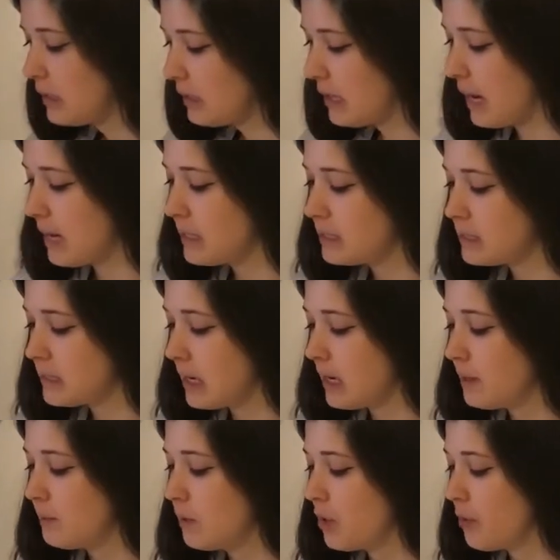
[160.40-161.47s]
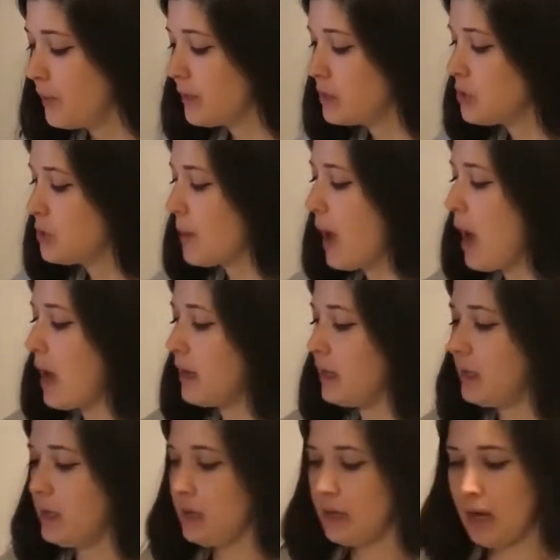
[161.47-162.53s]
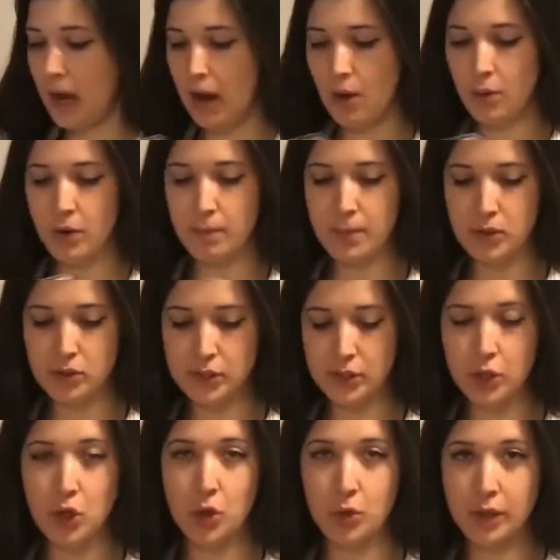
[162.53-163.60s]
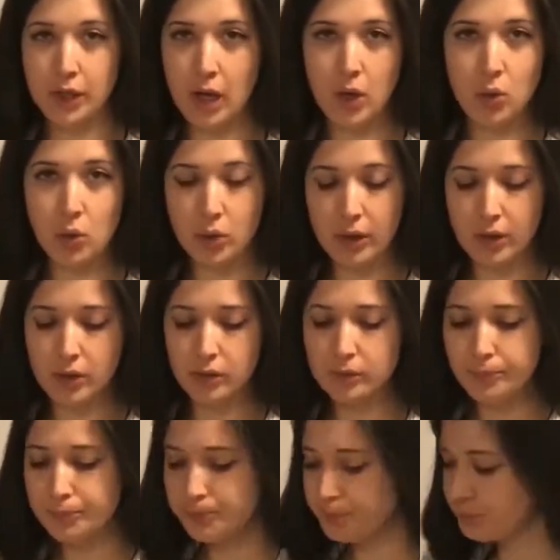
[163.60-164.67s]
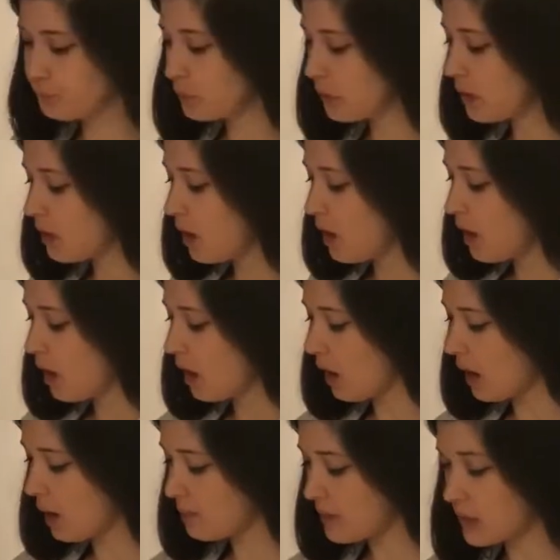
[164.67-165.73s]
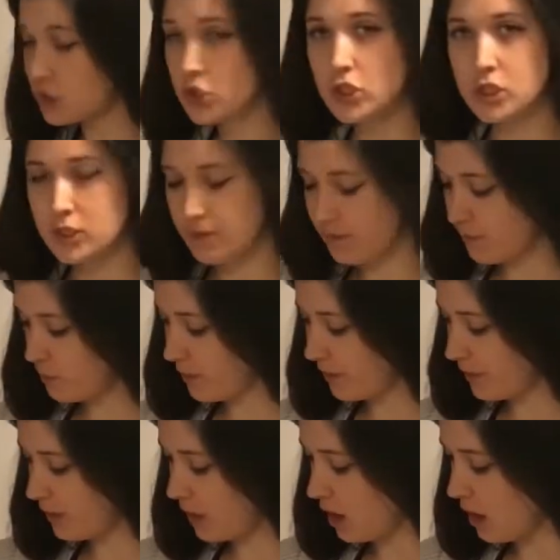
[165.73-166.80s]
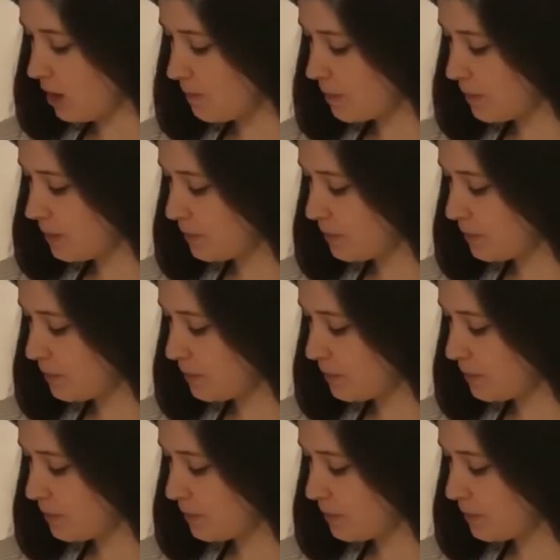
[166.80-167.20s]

Next, I'm going to add in our melted coconut oil. That's just 1/4 cup.